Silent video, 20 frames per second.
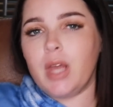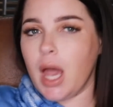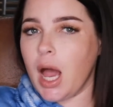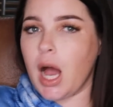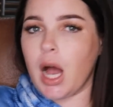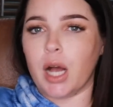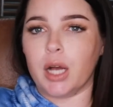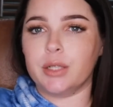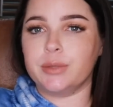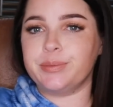
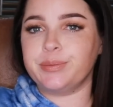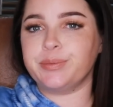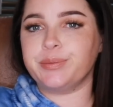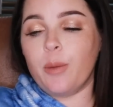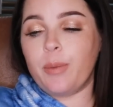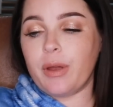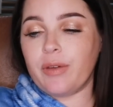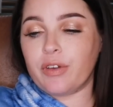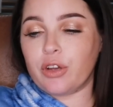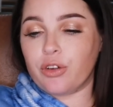yeah,
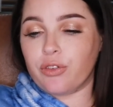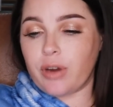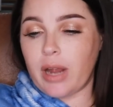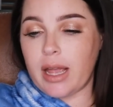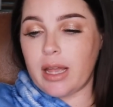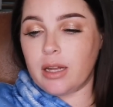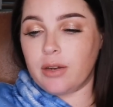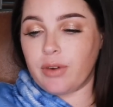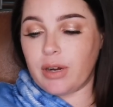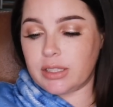hope you have a
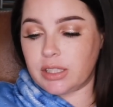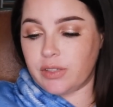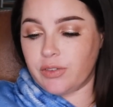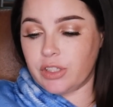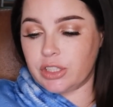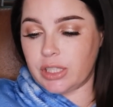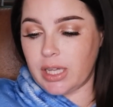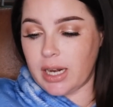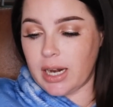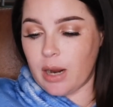great rest
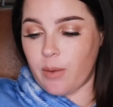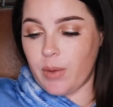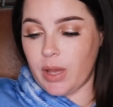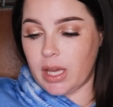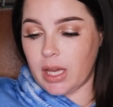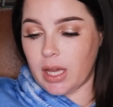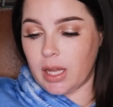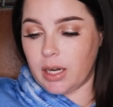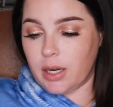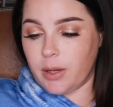of your day, night,
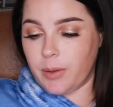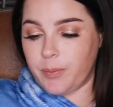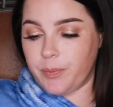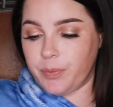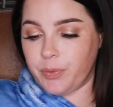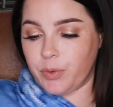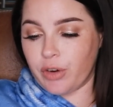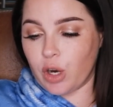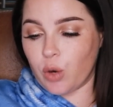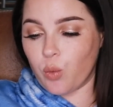weekend.
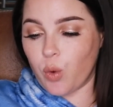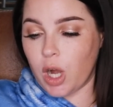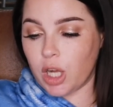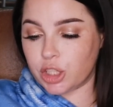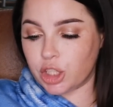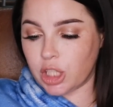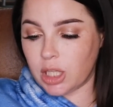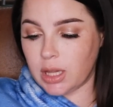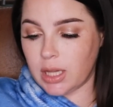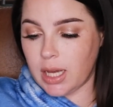Whenever you're
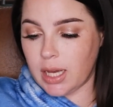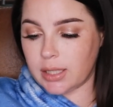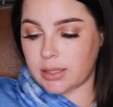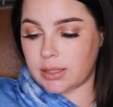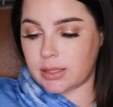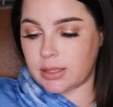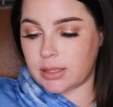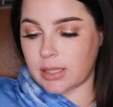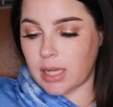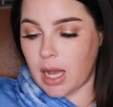watching
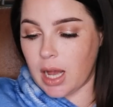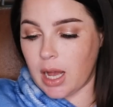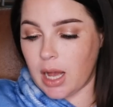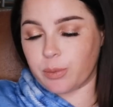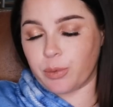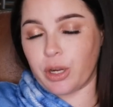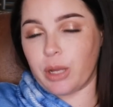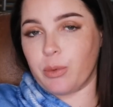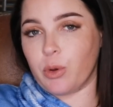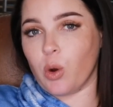this, the
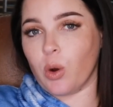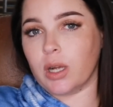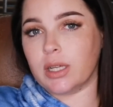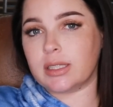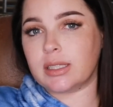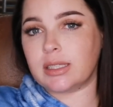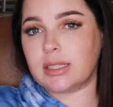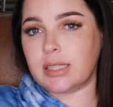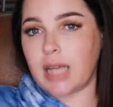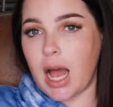Supreme
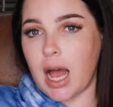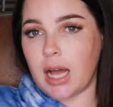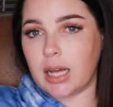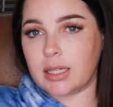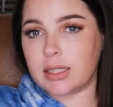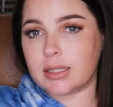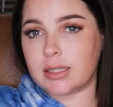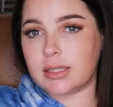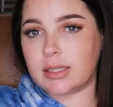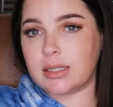Court
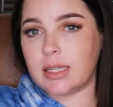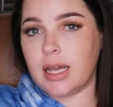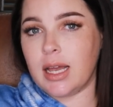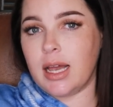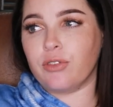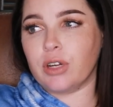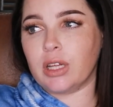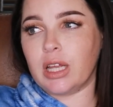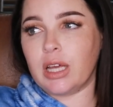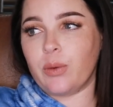sucks.
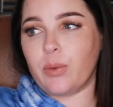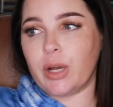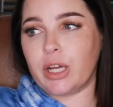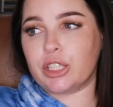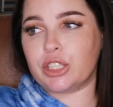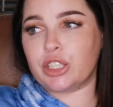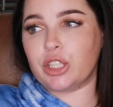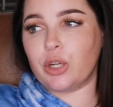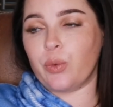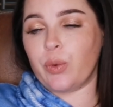I really
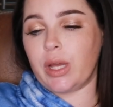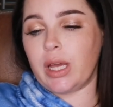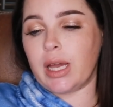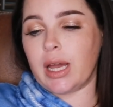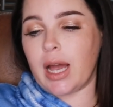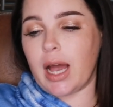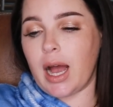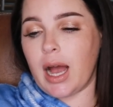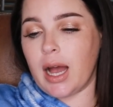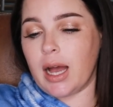wish
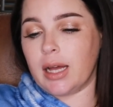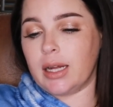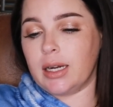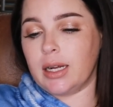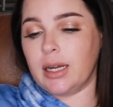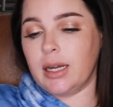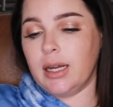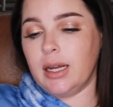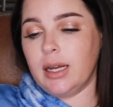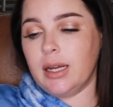we
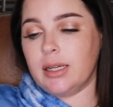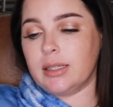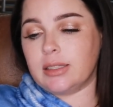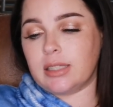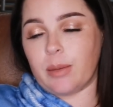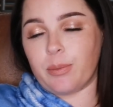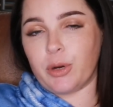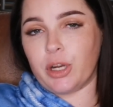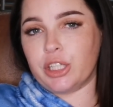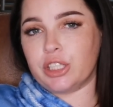had
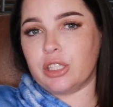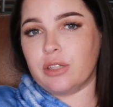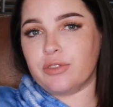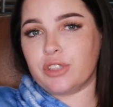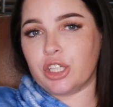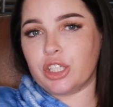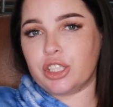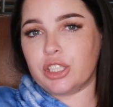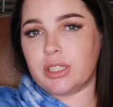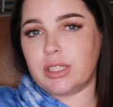separation
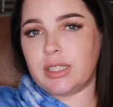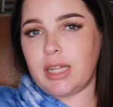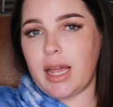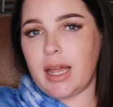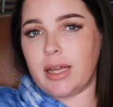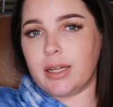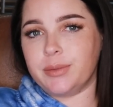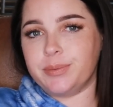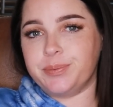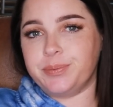of church and
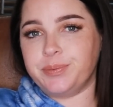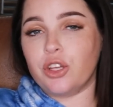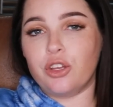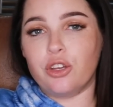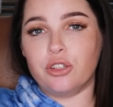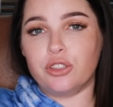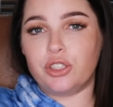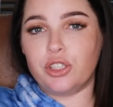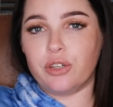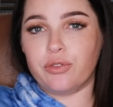state. So
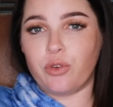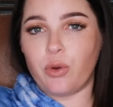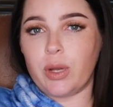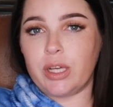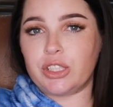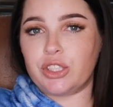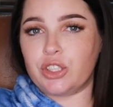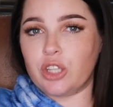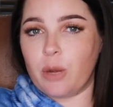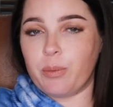use your
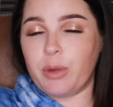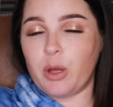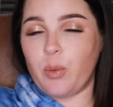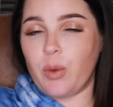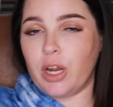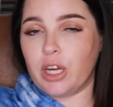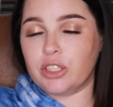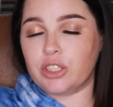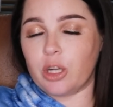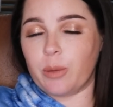voice. Don't be
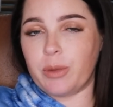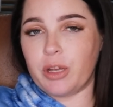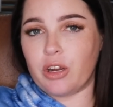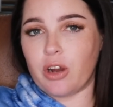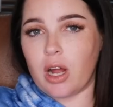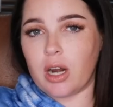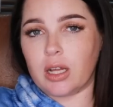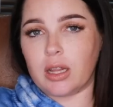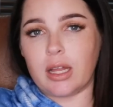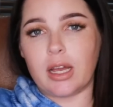weird. Don't be
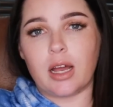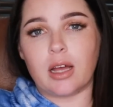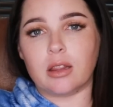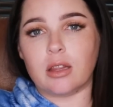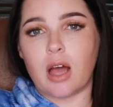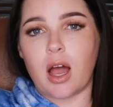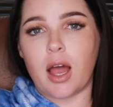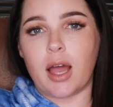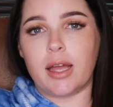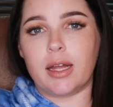chronically
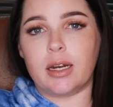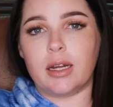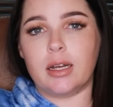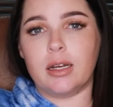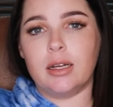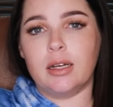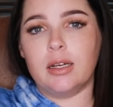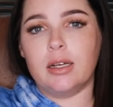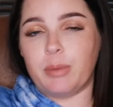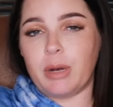
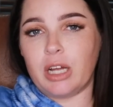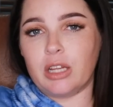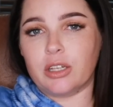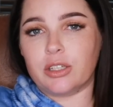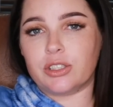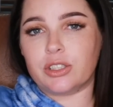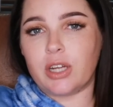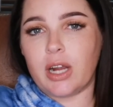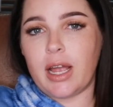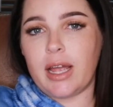online. Your butt
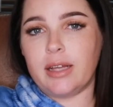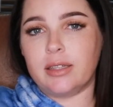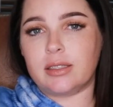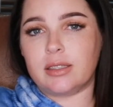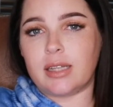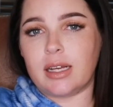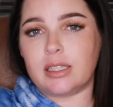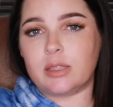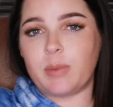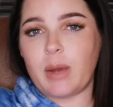looks
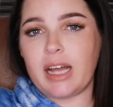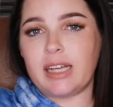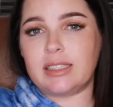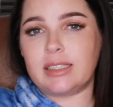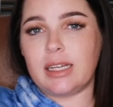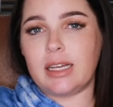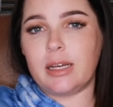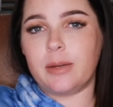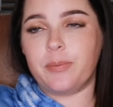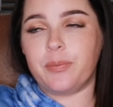great. Stay
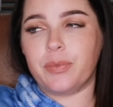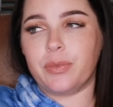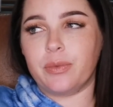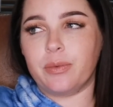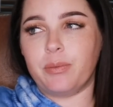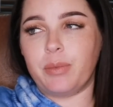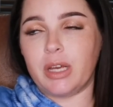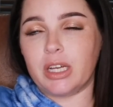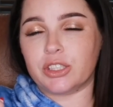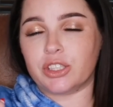spicy.
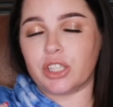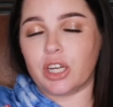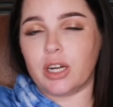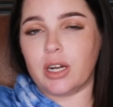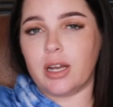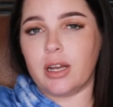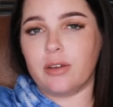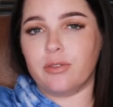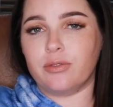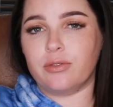Be
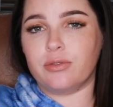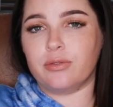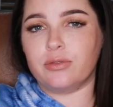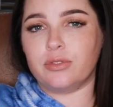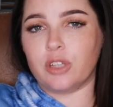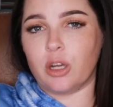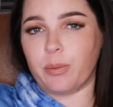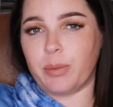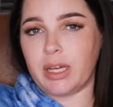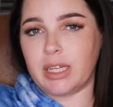assertive.
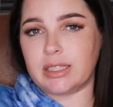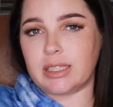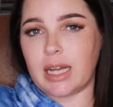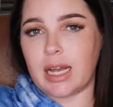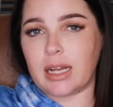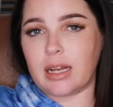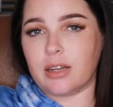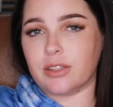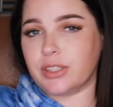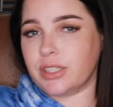Don't be a
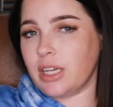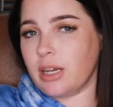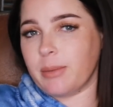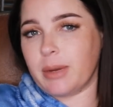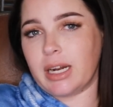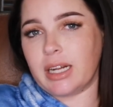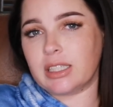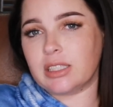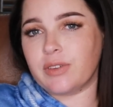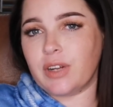I'll see you
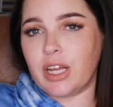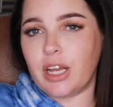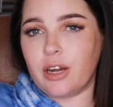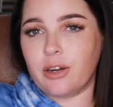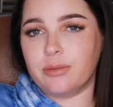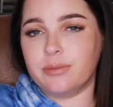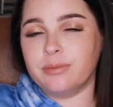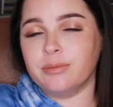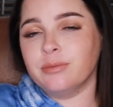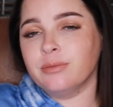in my next
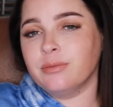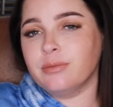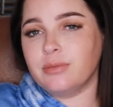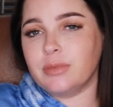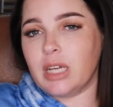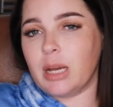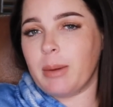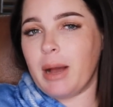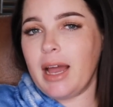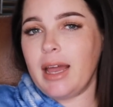video.
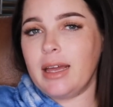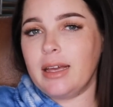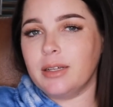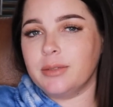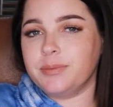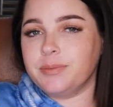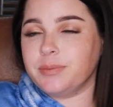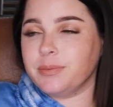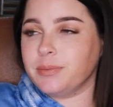Goodbye.